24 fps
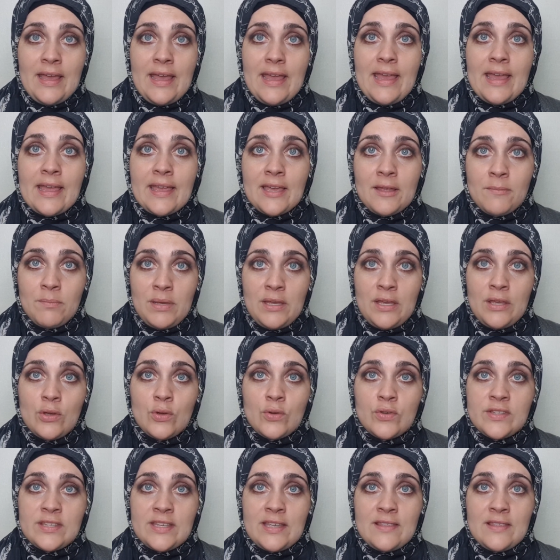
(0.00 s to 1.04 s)
it can be
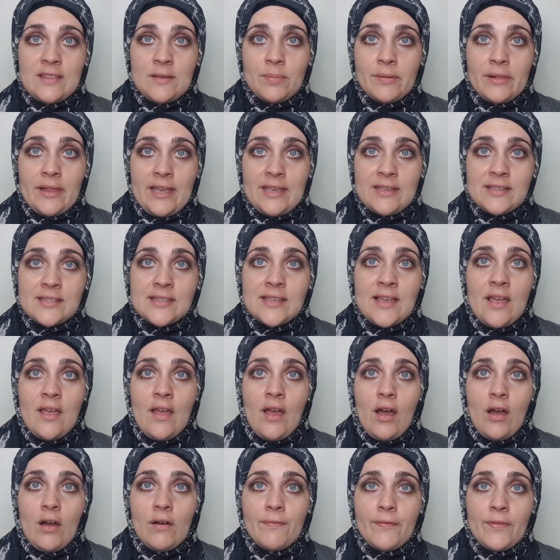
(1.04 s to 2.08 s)
used in the place
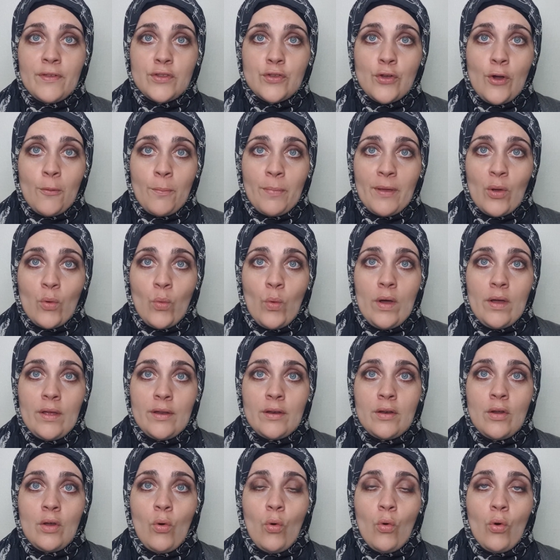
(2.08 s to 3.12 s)
of the TOPIK
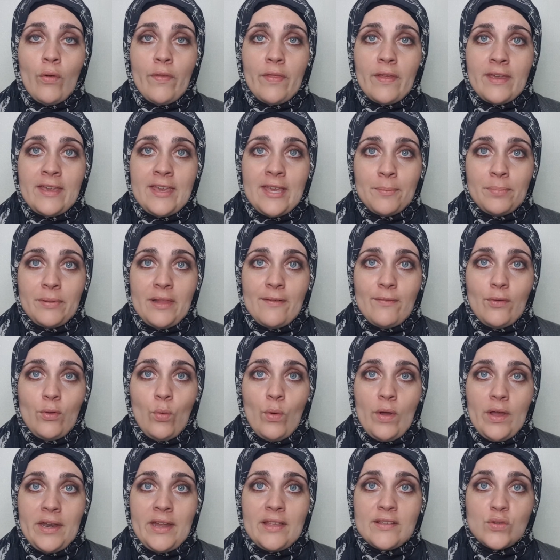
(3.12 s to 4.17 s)
1 or the KIP Level
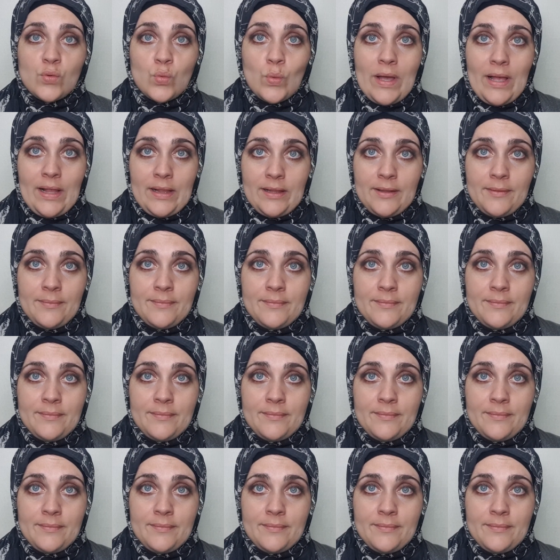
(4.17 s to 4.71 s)
1 as well.